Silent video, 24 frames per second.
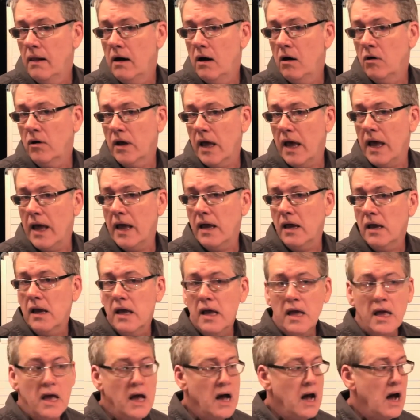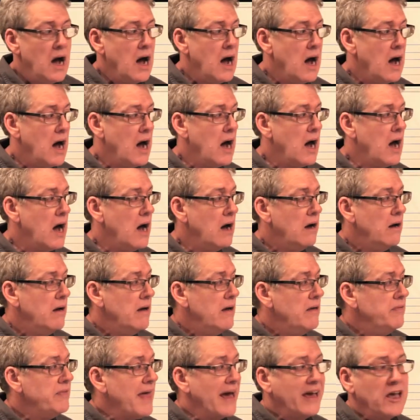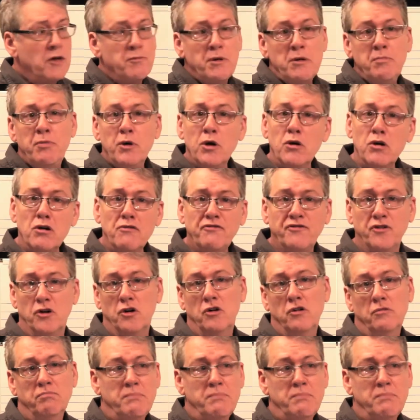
Okay? That could be beautiful.